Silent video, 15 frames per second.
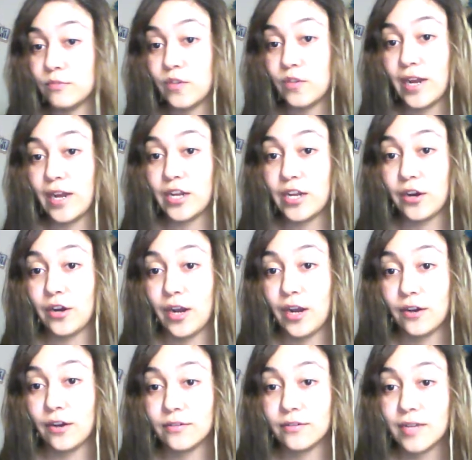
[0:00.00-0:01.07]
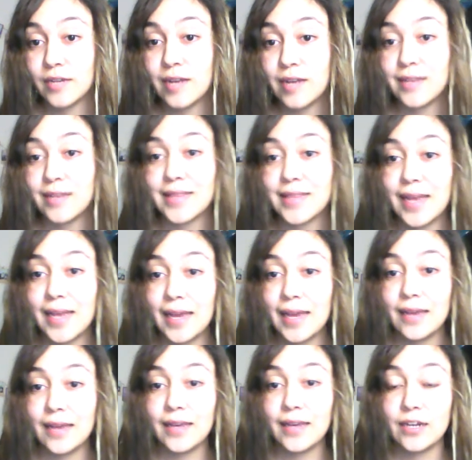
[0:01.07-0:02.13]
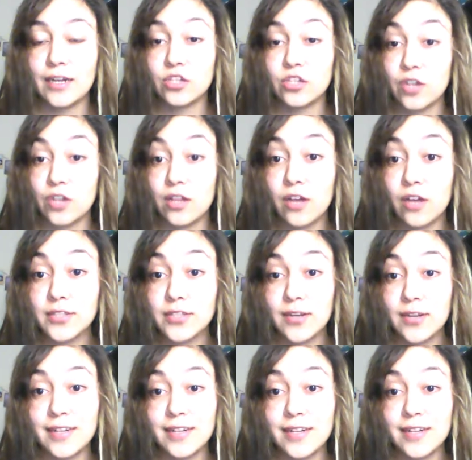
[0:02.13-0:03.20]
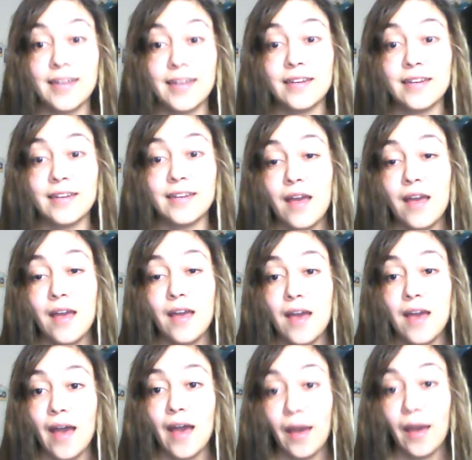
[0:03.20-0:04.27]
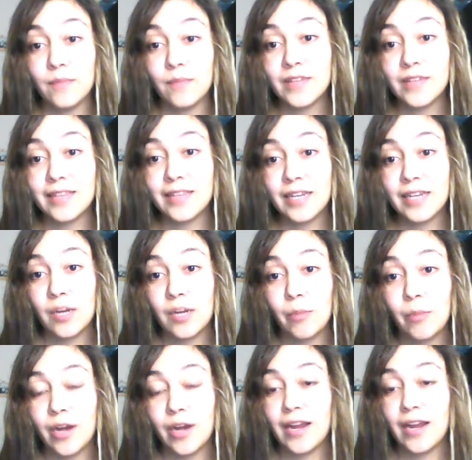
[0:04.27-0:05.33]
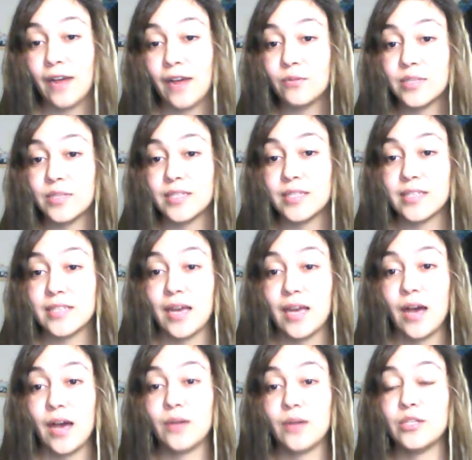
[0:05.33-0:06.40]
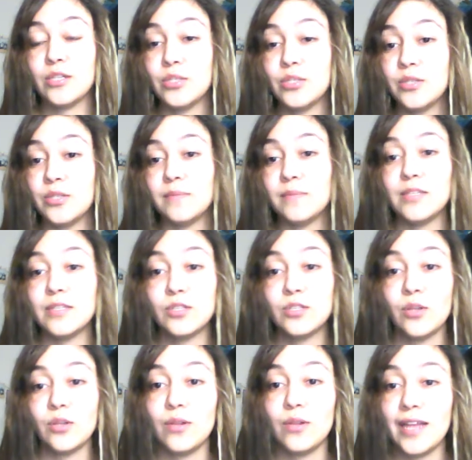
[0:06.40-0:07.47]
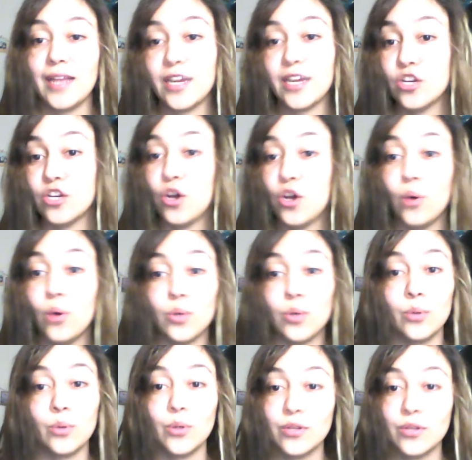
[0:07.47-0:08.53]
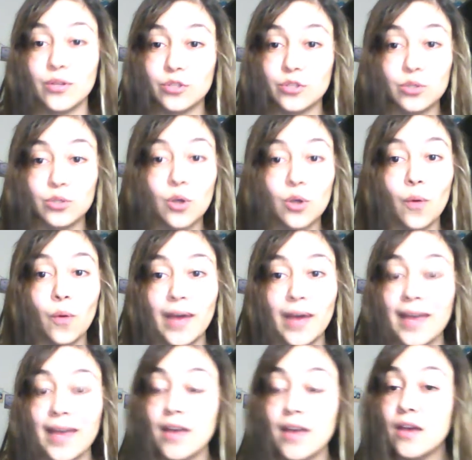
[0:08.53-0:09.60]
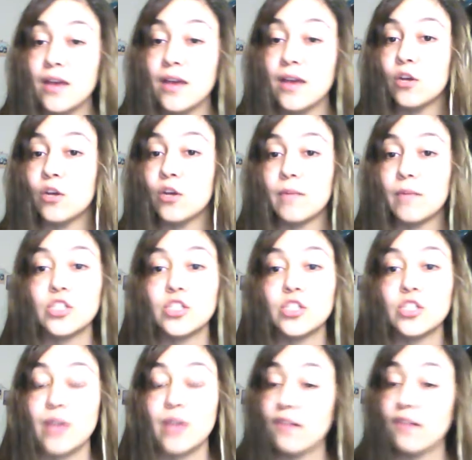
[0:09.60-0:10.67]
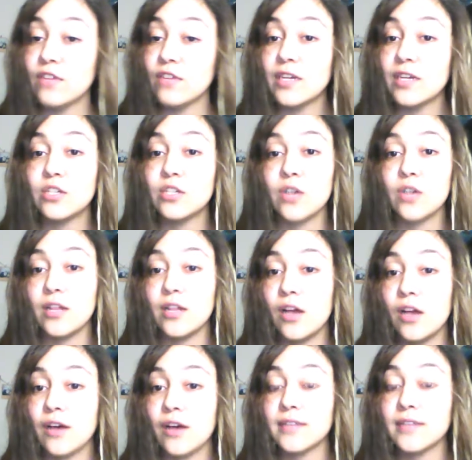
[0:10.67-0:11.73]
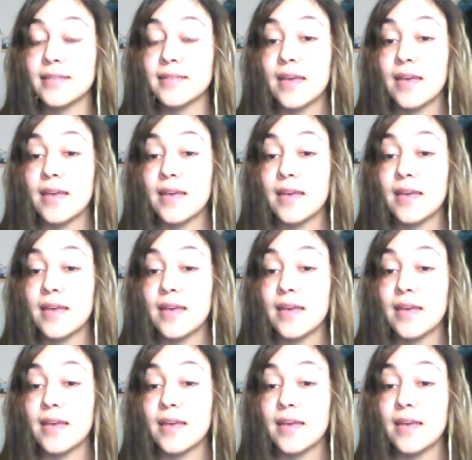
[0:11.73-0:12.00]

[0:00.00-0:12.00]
dreading your hair, like getting dreadlocks on it, like I've been thinking about it. I used to be so like, no, there's no way. Nobody should ever get dreadlocks.